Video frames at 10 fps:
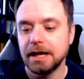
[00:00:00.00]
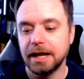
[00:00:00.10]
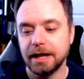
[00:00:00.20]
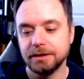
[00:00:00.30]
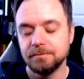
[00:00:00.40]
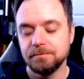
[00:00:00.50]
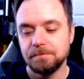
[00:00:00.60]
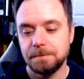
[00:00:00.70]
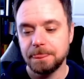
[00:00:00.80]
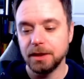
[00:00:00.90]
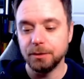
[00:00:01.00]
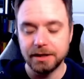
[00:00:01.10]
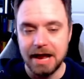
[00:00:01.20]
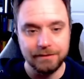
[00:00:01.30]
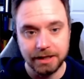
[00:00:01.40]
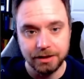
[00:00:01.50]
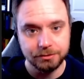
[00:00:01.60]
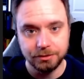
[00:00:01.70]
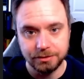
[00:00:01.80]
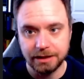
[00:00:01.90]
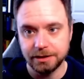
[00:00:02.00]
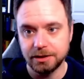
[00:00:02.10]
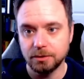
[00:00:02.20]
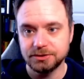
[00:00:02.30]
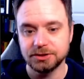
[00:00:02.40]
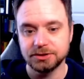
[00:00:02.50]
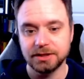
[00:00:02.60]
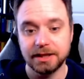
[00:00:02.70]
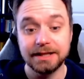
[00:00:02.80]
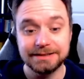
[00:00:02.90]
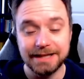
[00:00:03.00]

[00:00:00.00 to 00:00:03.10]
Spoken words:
And you can navigate through your daily notes just like this.